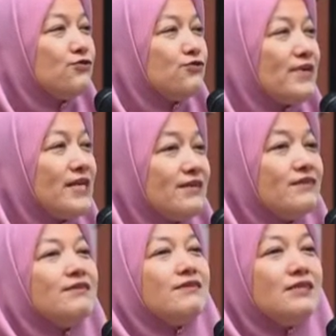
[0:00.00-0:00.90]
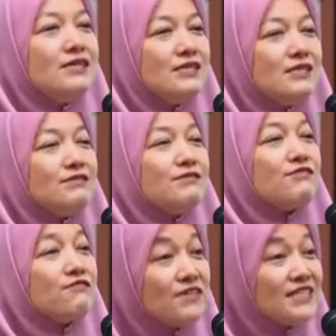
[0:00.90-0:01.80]
remain
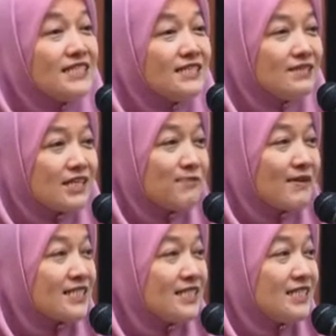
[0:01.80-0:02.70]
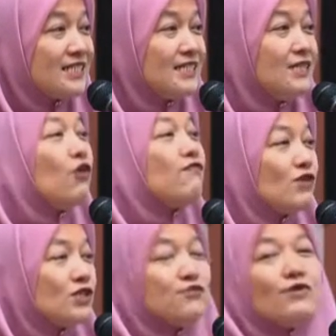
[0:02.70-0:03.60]
referred, respected. Of
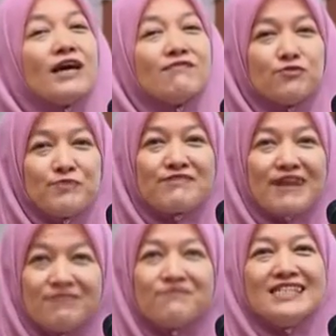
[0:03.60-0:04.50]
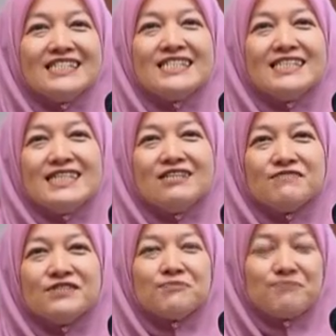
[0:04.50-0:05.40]
course, you have to be relevant in the
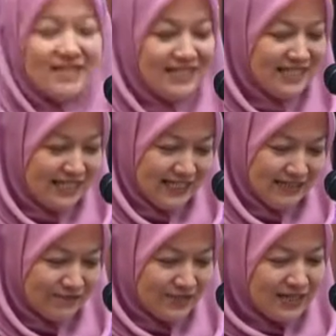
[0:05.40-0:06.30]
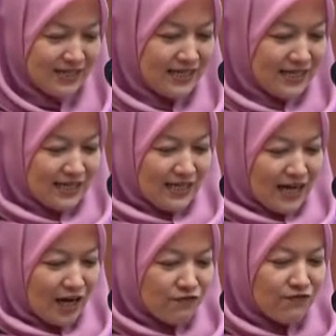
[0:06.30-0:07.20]
first place.
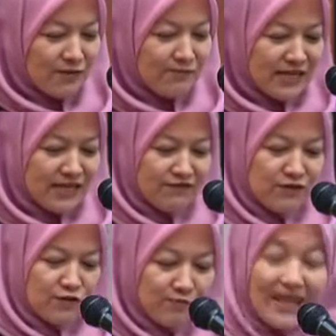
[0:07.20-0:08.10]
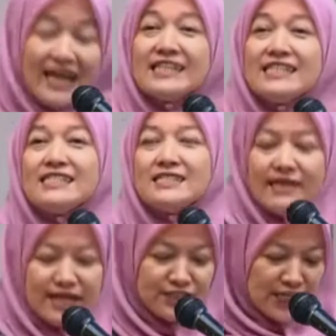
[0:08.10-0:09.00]
However, I believe if we plan,
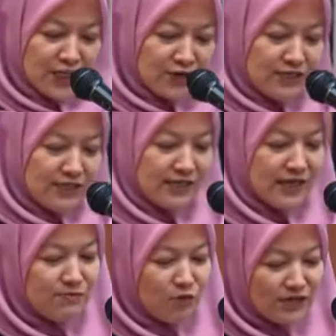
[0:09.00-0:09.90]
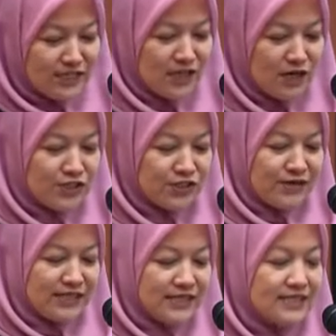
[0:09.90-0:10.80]
execute, and monitor our
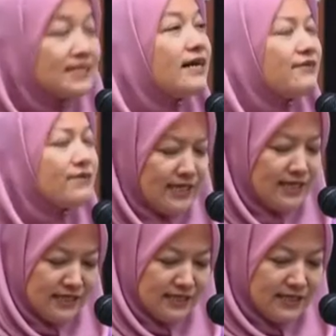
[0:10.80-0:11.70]
strategies thoroughly,